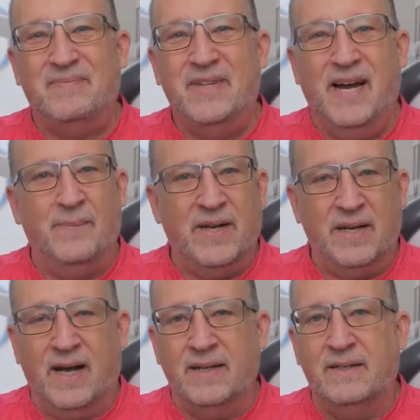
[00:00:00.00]
Yeah,
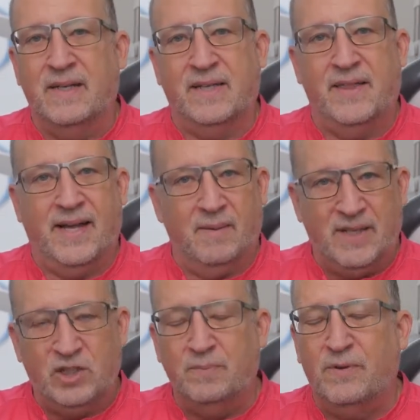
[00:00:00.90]
and as I think I
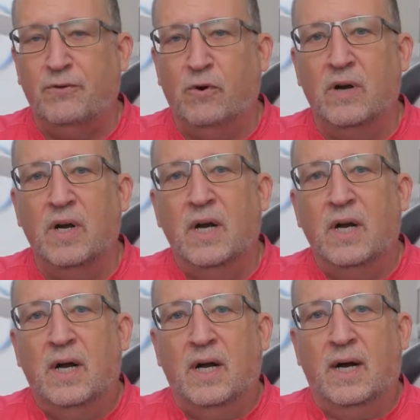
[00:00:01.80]
mentioned before,
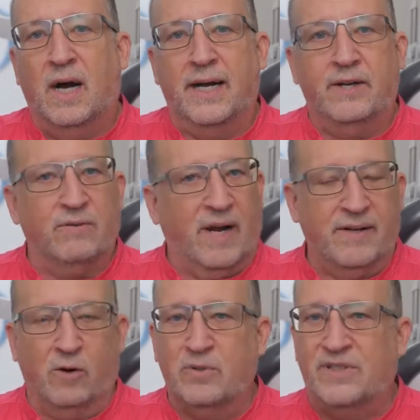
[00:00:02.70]
I
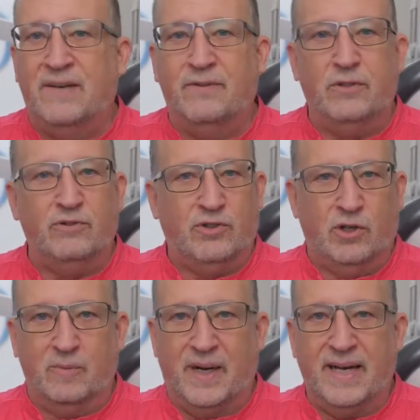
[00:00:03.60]
almost never use a
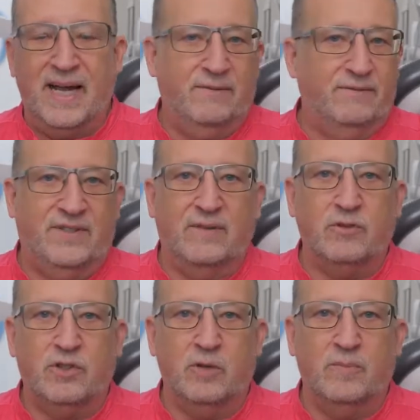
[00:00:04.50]
turbine. I have several
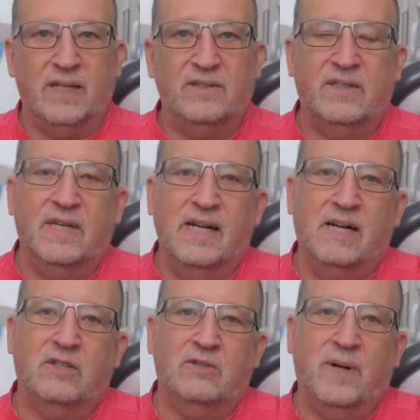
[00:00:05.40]
turbines in
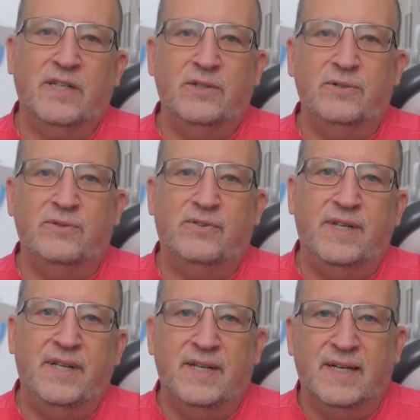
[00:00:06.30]
house, but I use
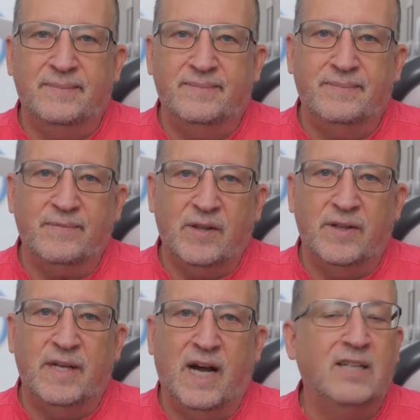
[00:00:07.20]
the
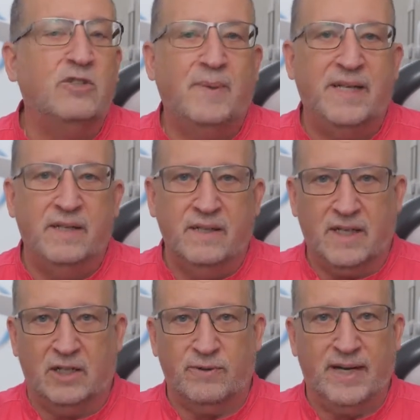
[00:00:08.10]
high-speed
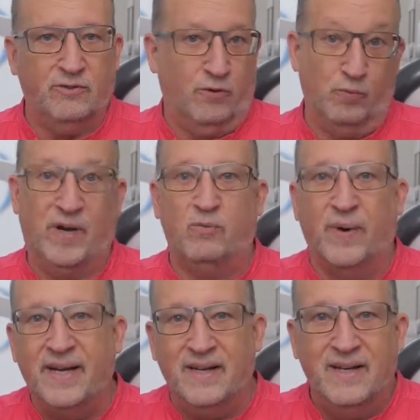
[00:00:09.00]
contrangles, the red
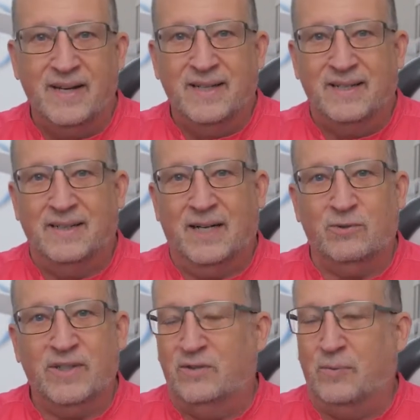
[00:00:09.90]
ring
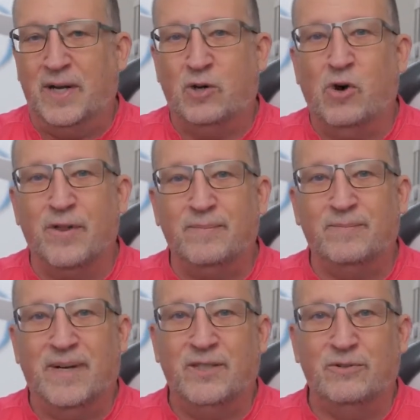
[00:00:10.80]
contrangles is what I call them.
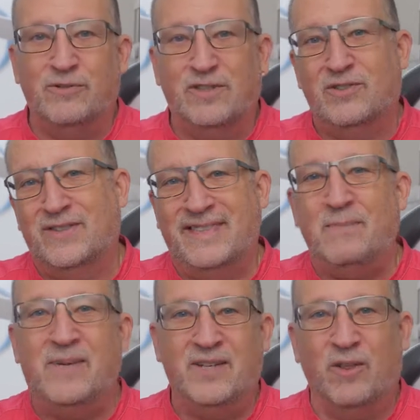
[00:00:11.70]
My nurse says, just
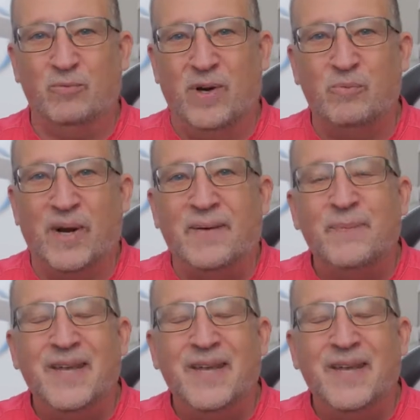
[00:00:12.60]
get me another red ring.